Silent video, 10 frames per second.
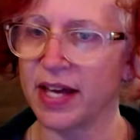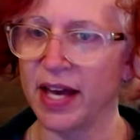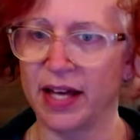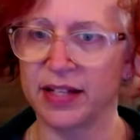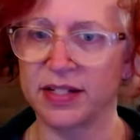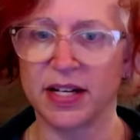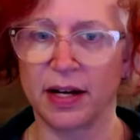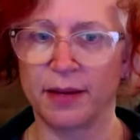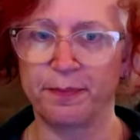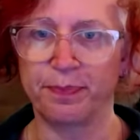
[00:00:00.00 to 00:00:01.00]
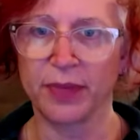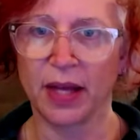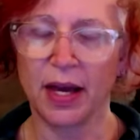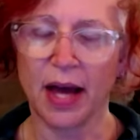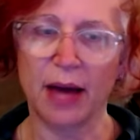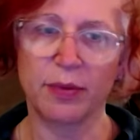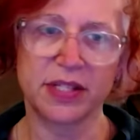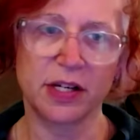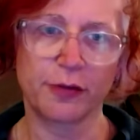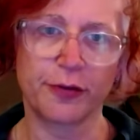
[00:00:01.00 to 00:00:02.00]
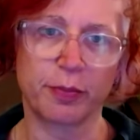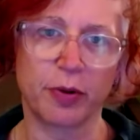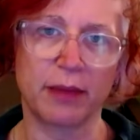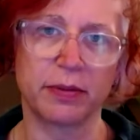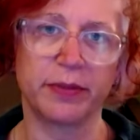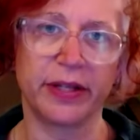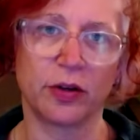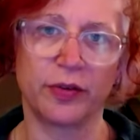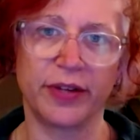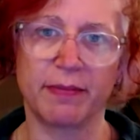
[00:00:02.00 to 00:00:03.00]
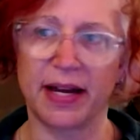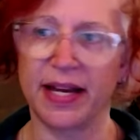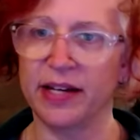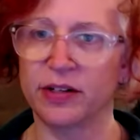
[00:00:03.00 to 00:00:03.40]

and, um, I was there for probably only about eight or